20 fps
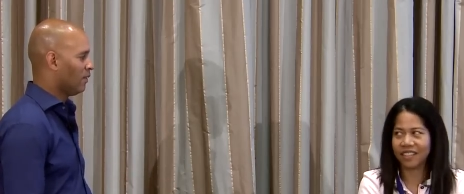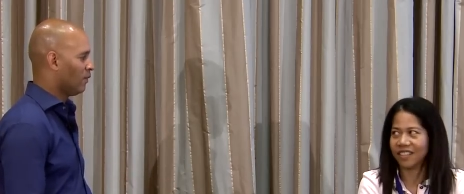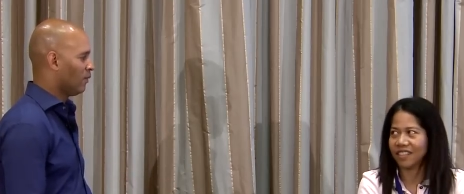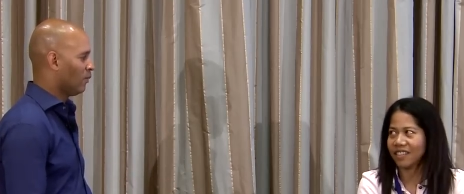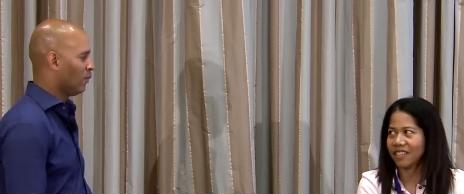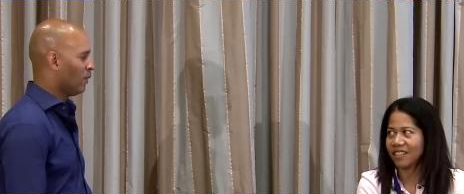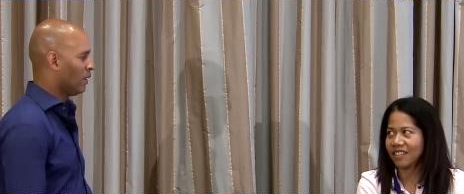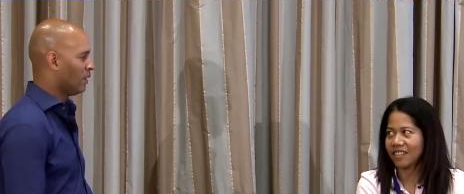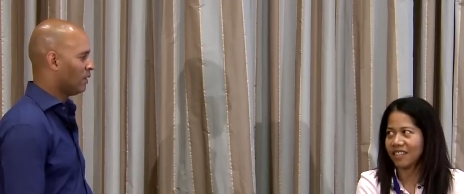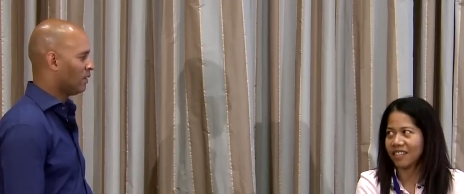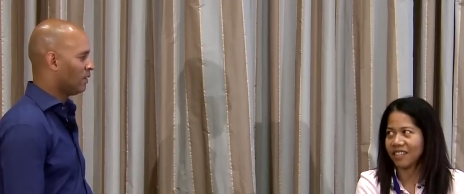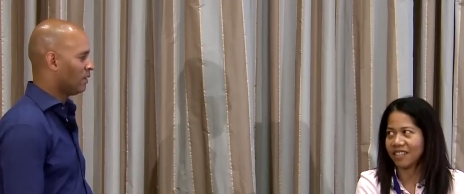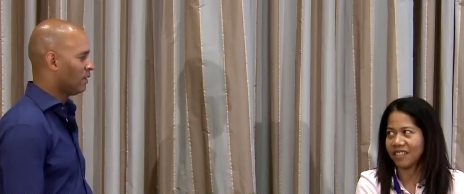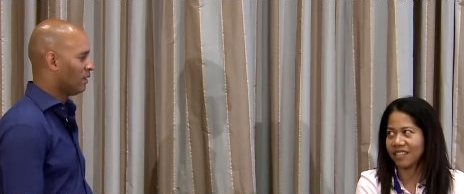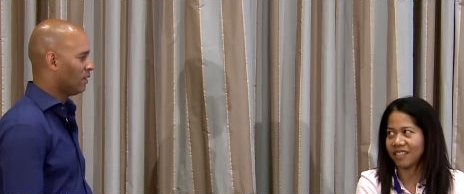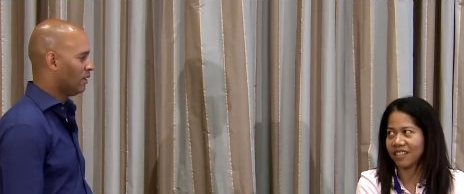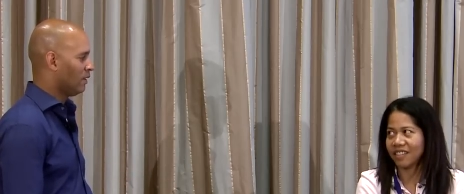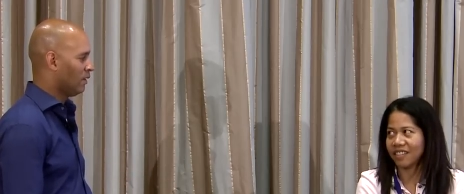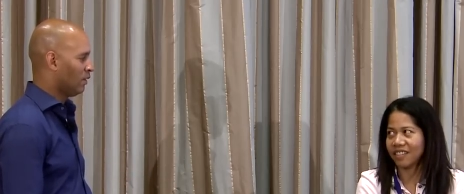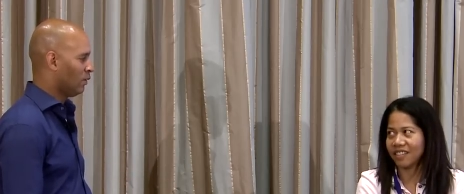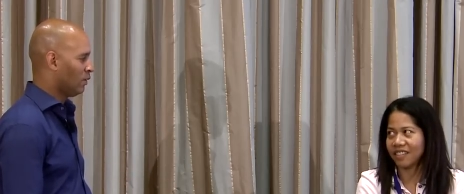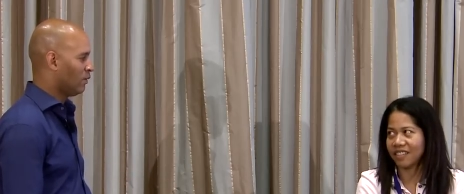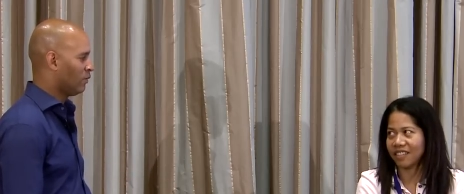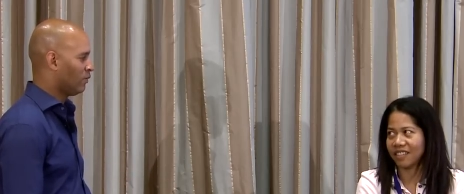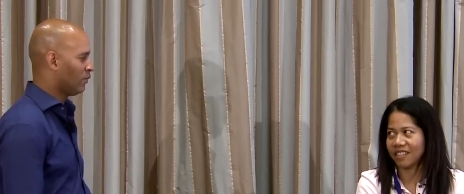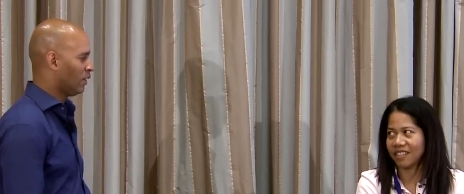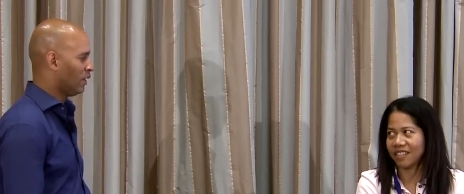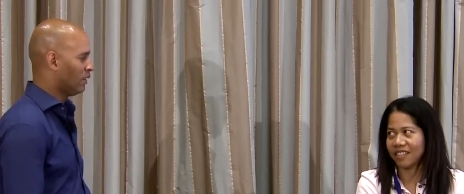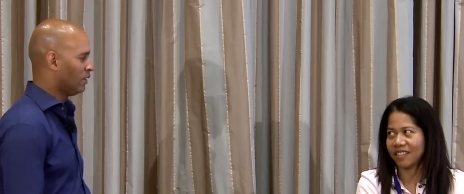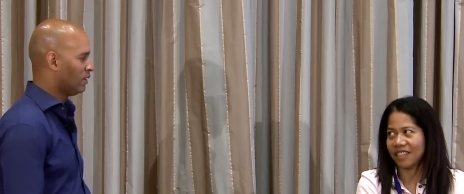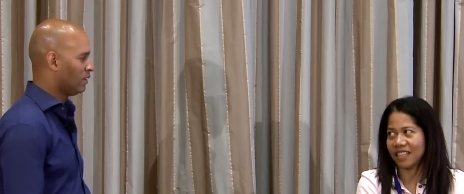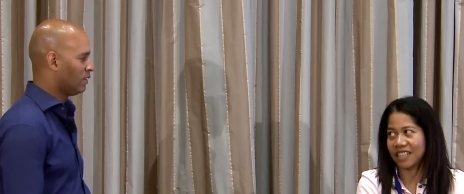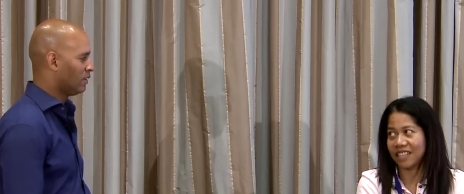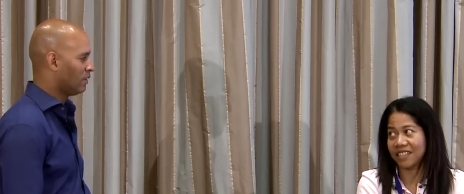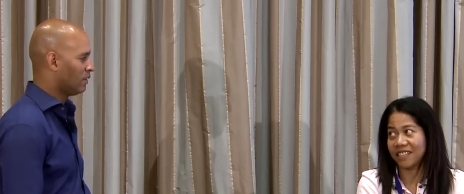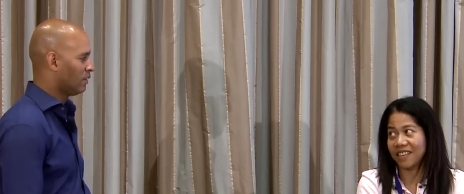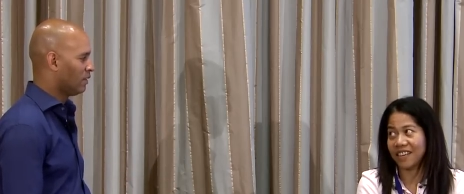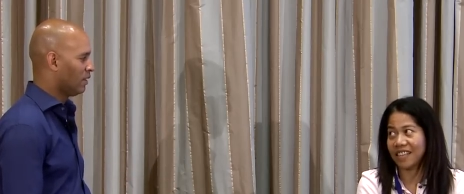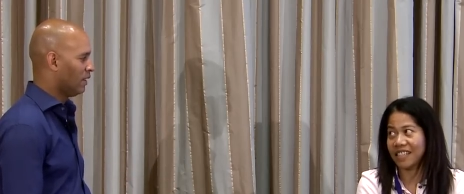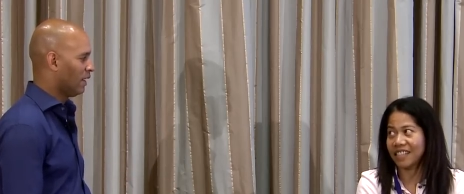Speaker 1: when you're in front
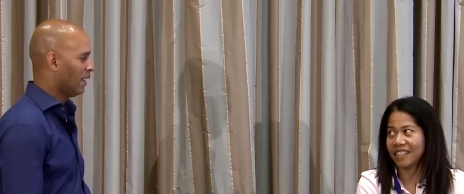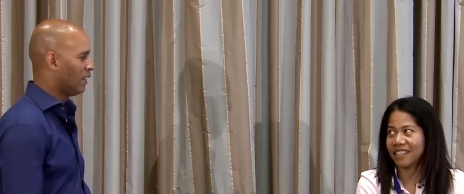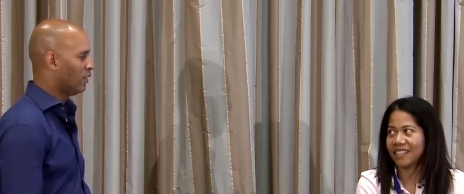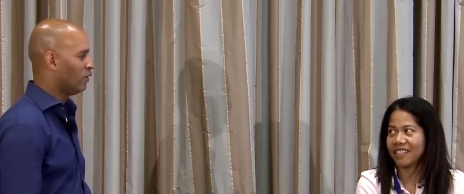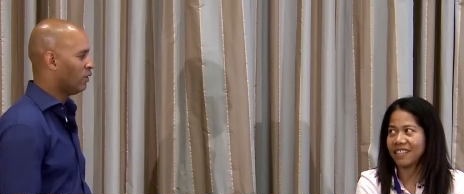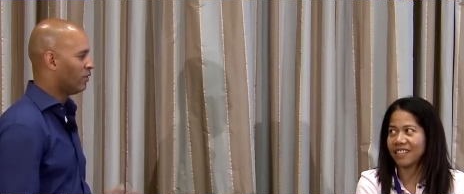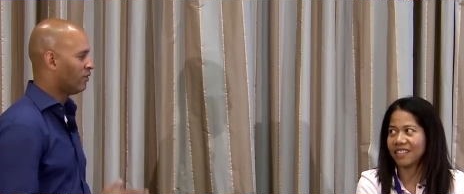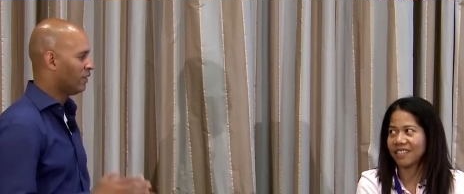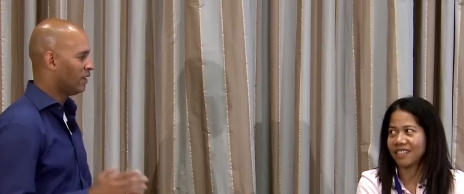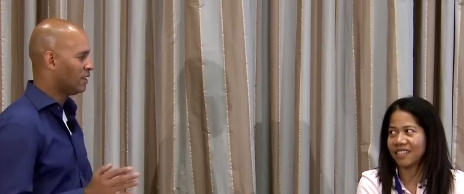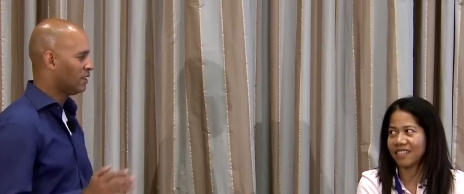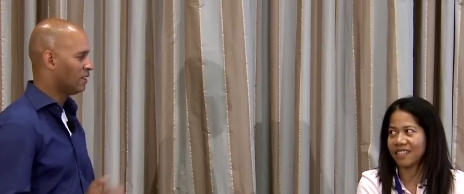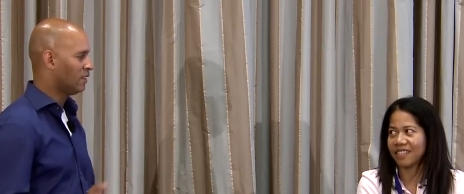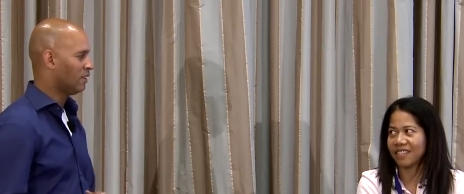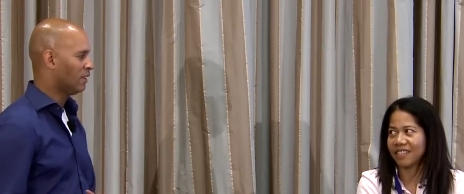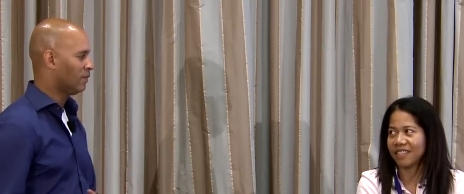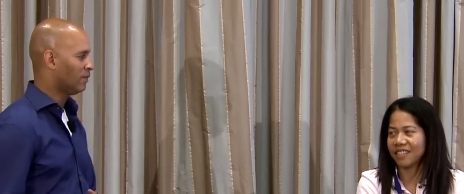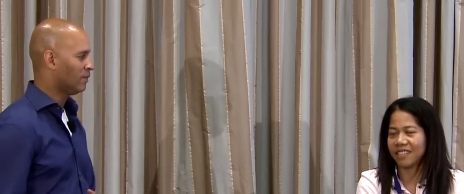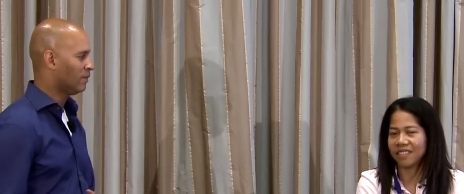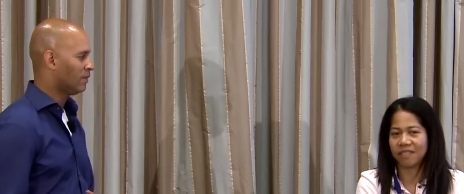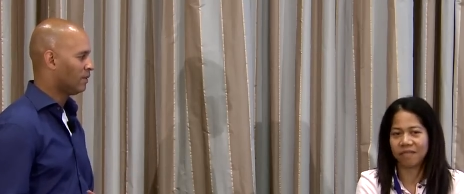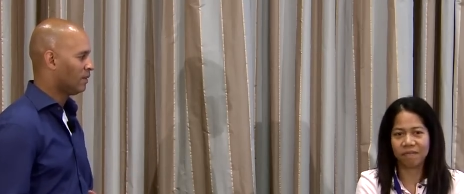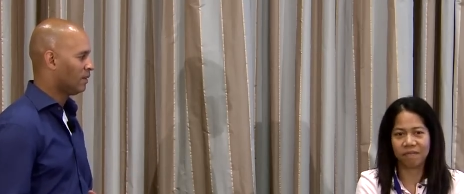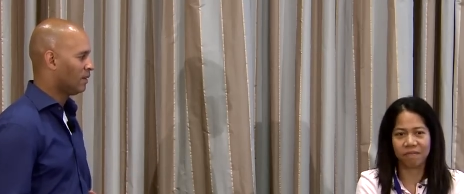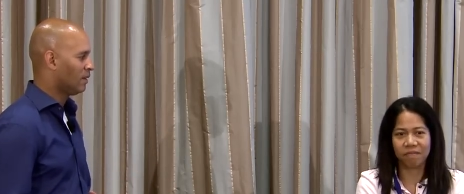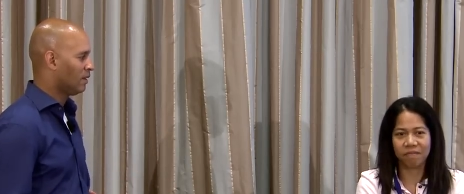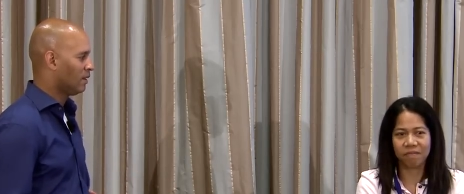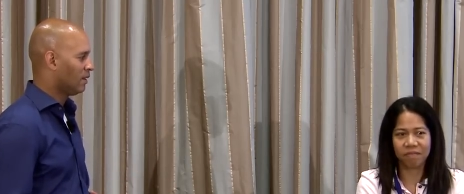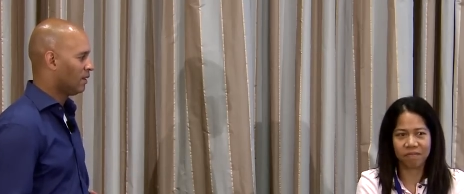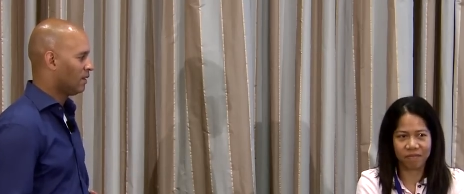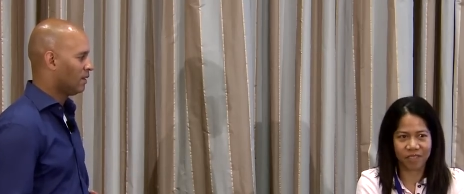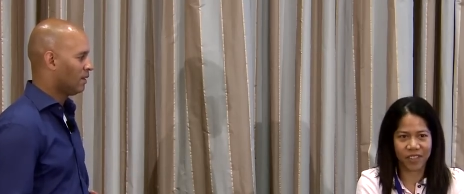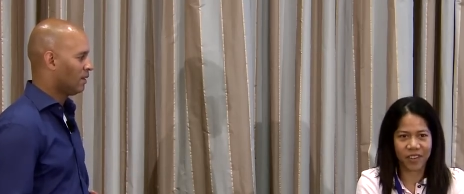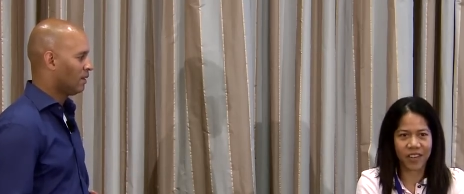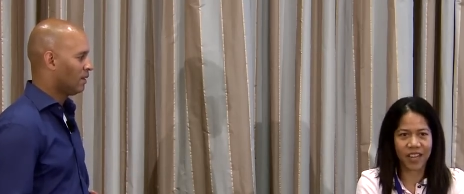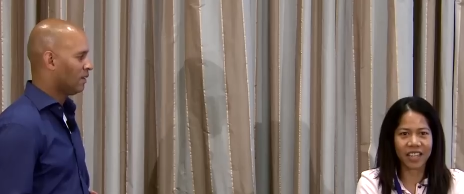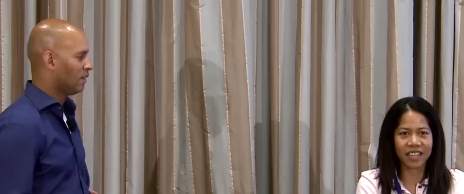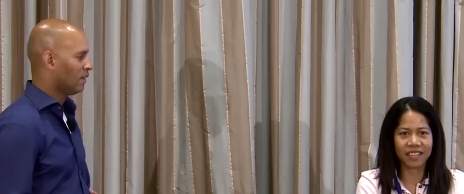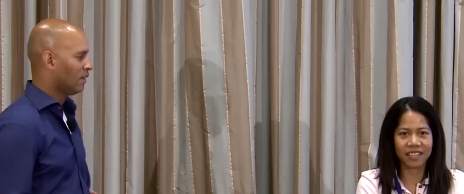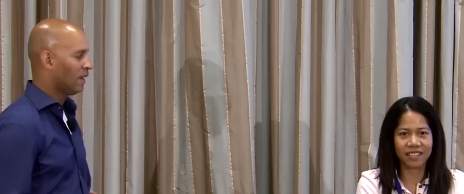and you're facing them.
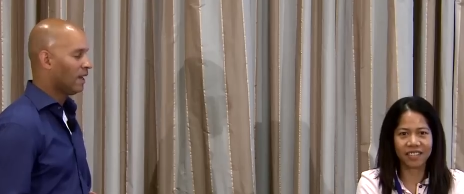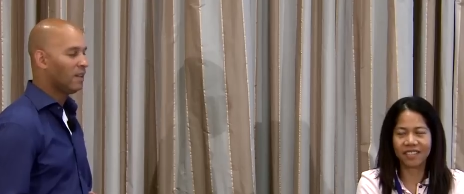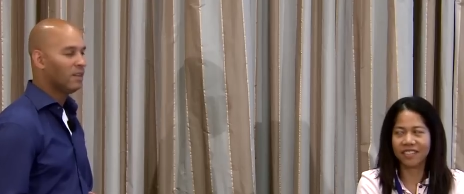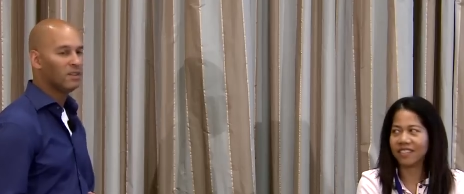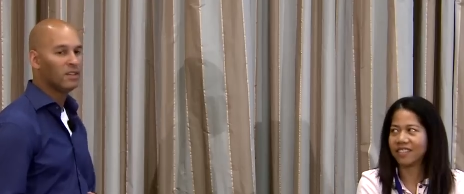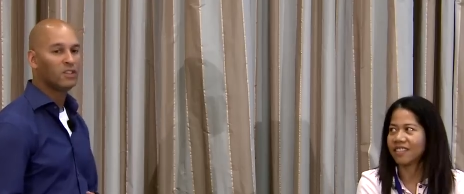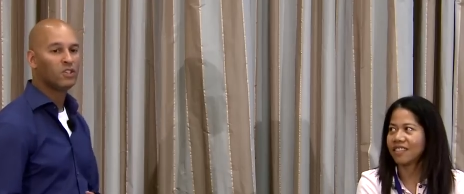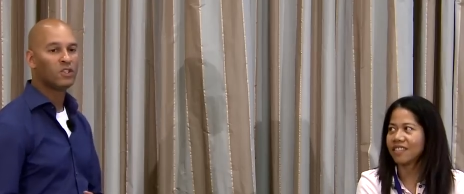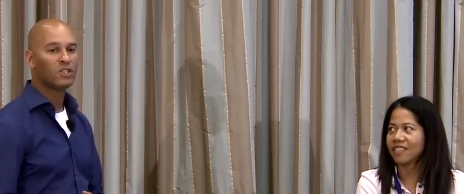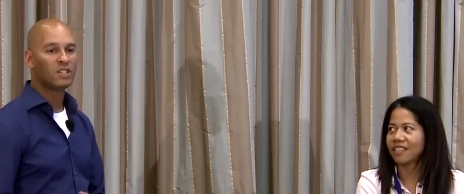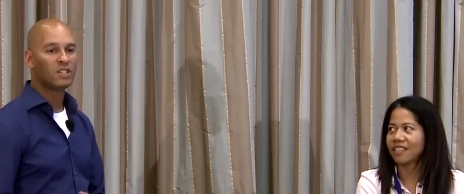Okay. Did you